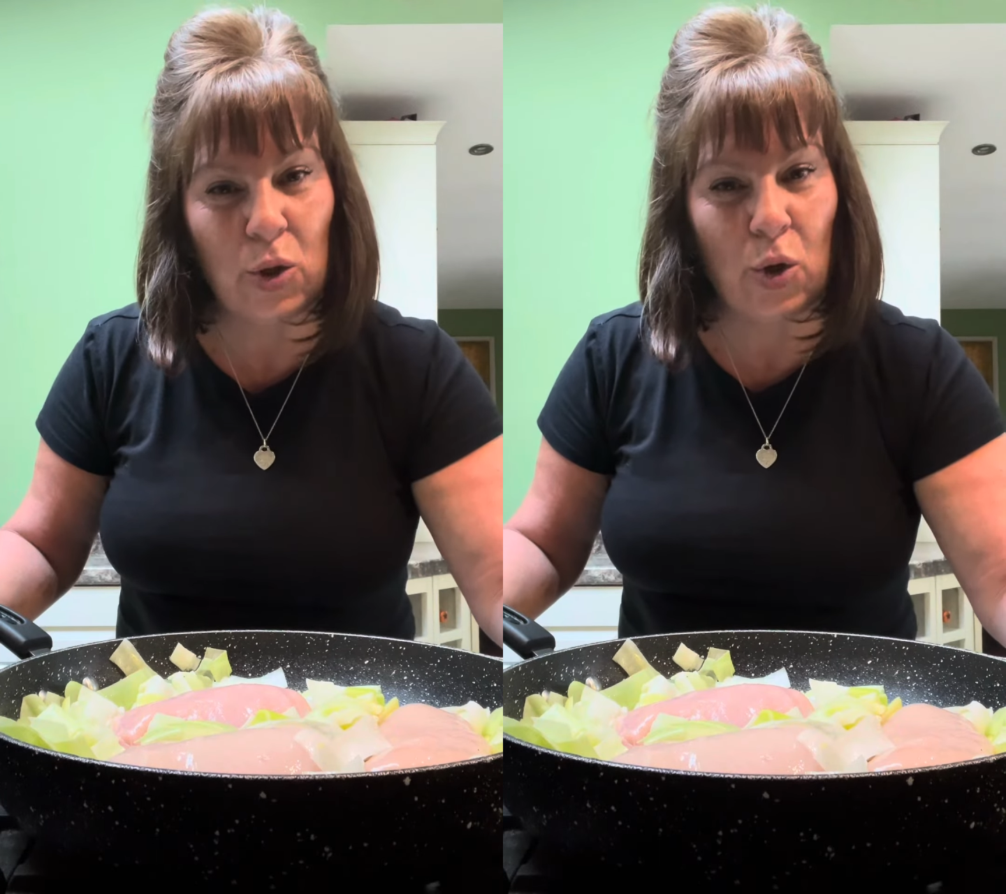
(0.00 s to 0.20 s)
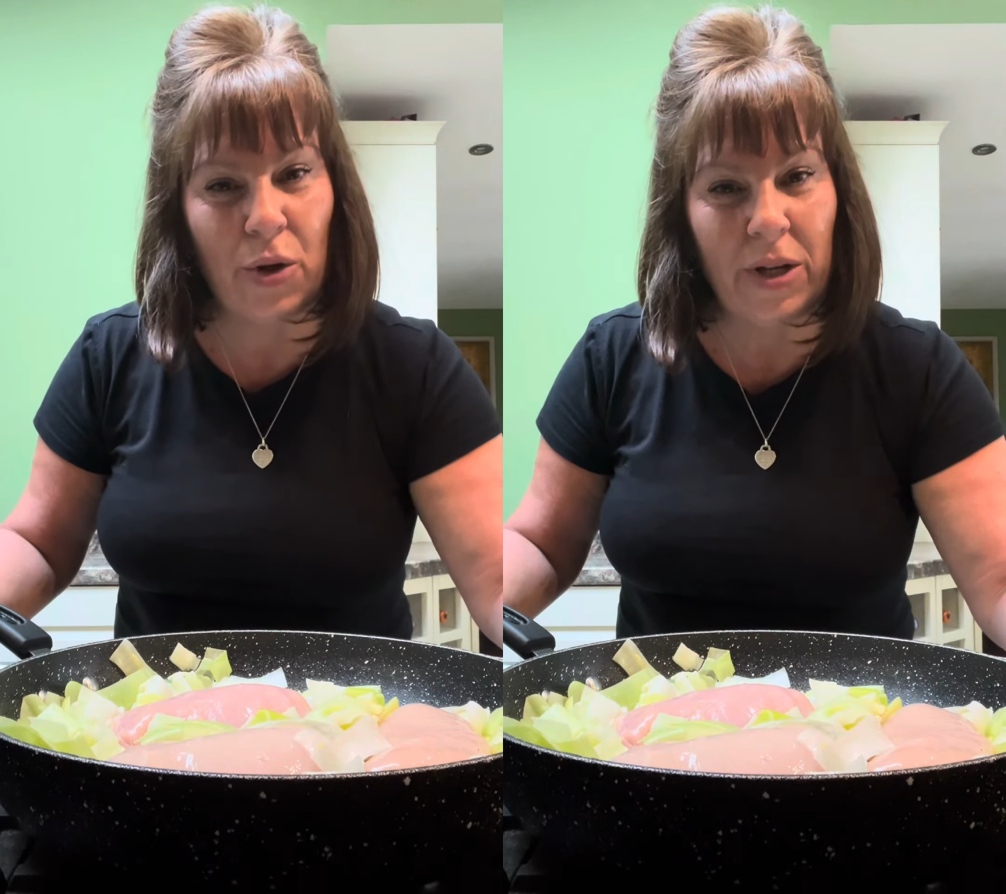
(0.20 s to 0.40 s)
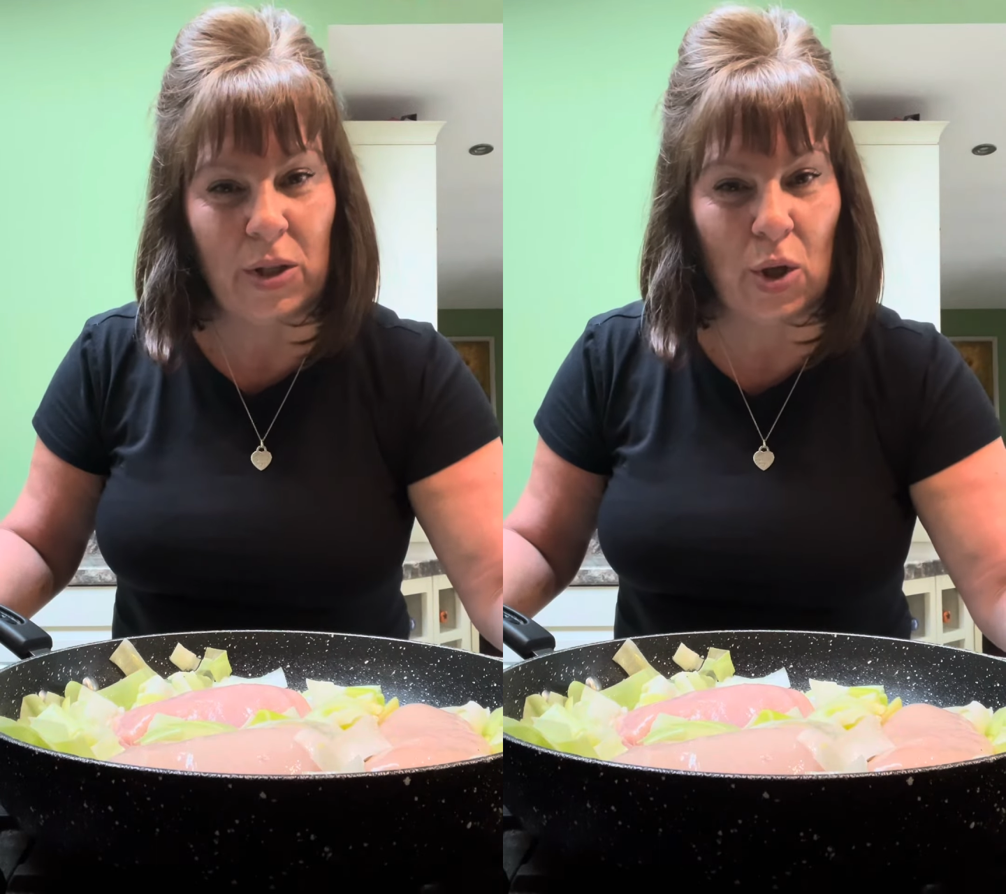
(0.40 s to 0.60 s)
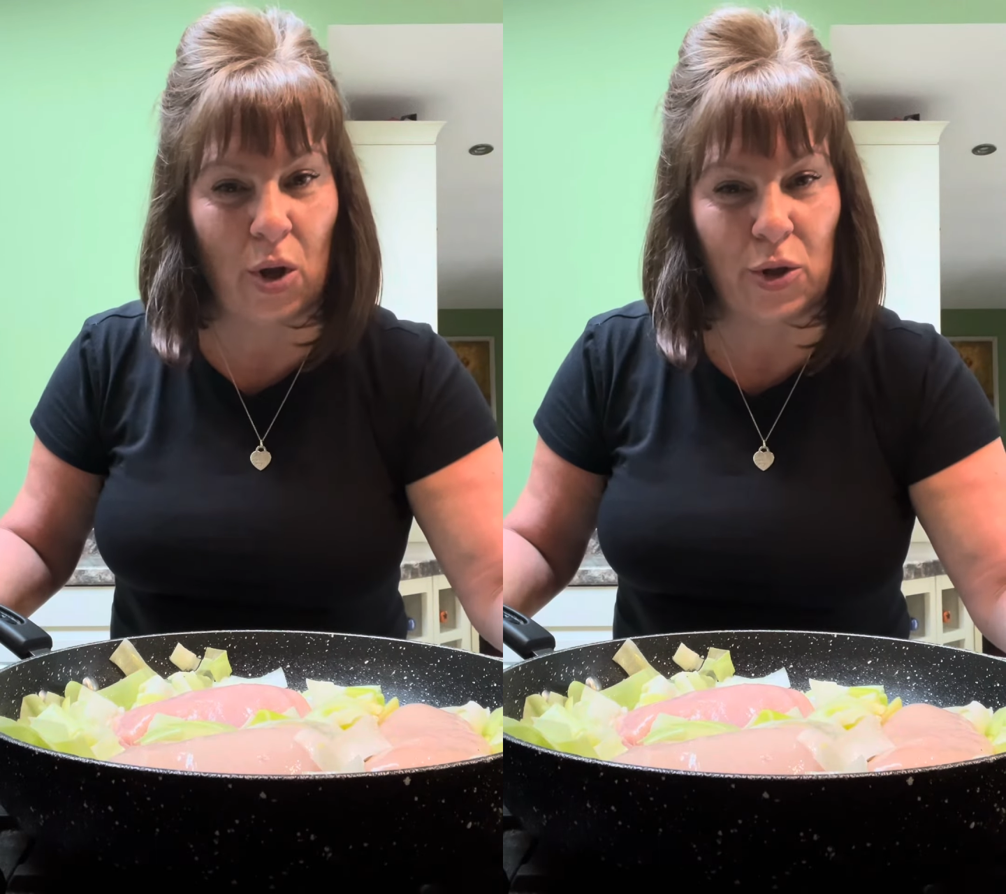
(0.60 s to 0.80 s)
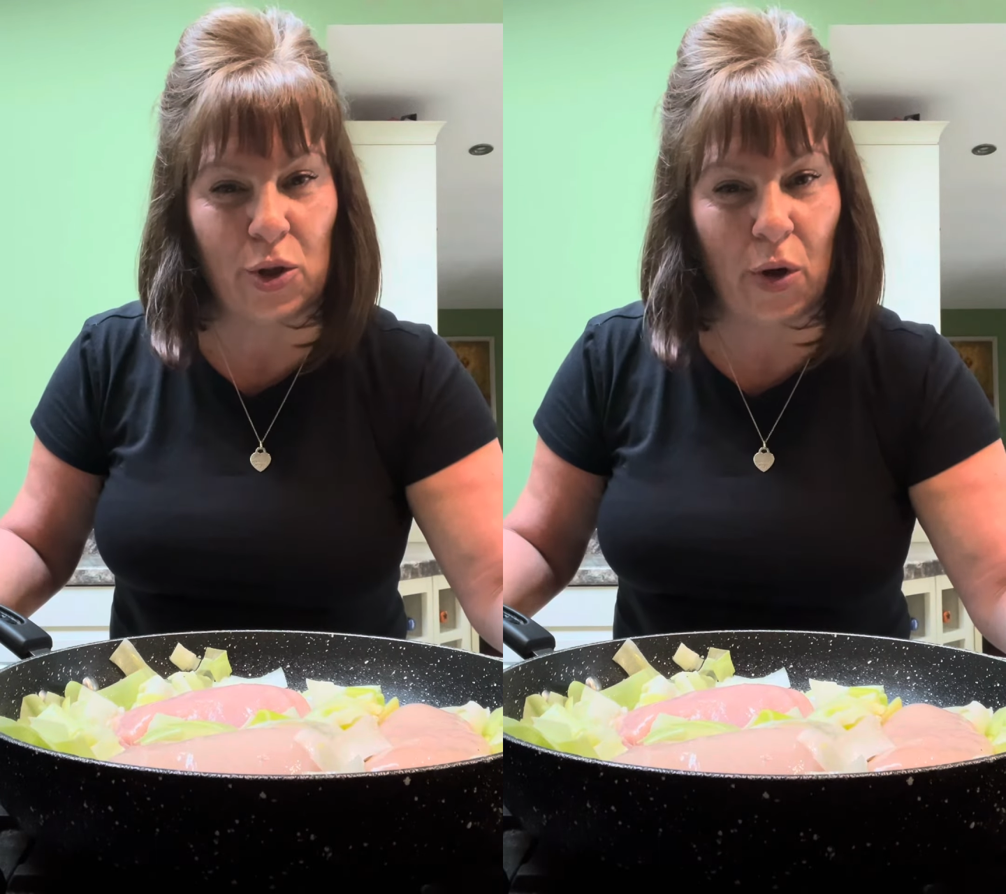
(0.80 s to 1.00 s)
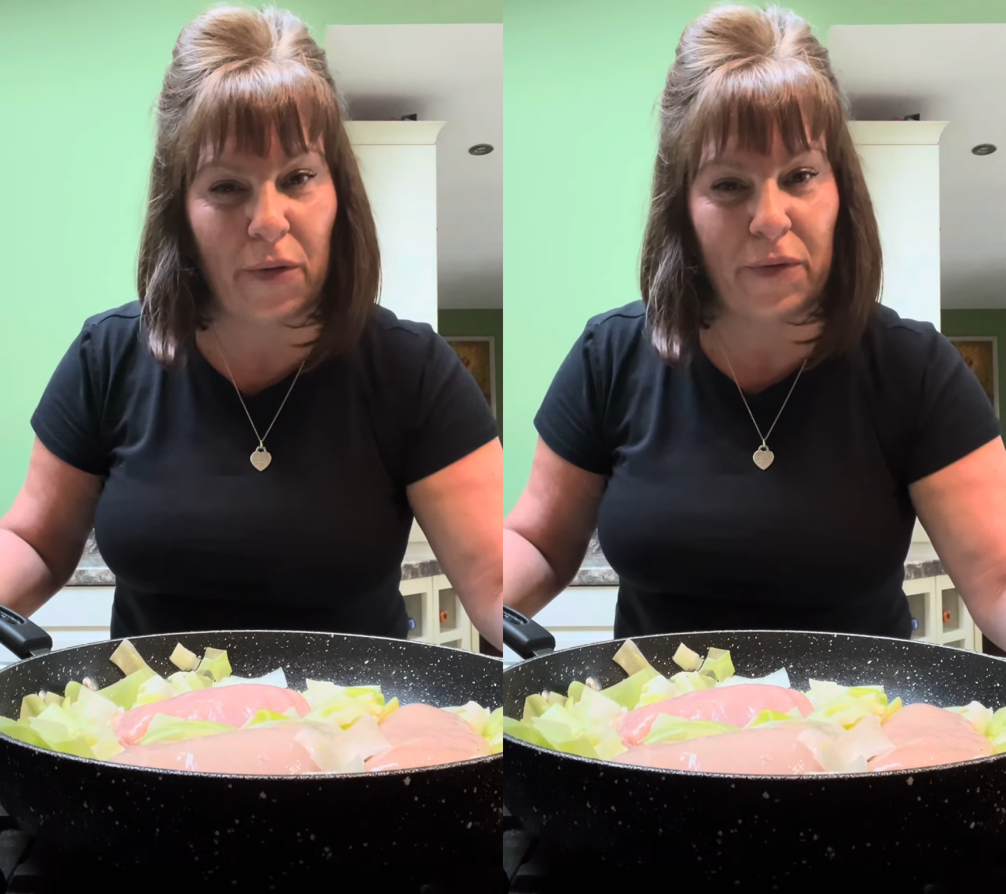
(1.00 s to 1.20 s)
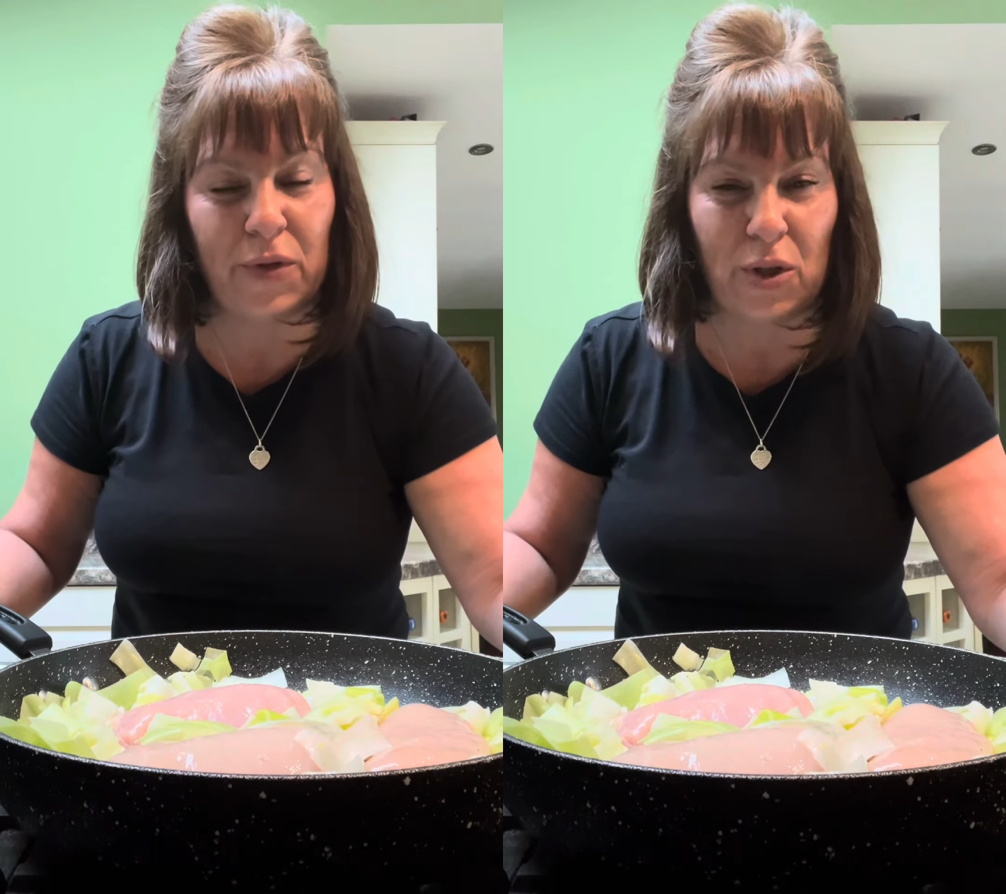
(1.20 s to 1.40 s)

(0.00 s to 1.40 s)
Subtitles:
so that it's all soft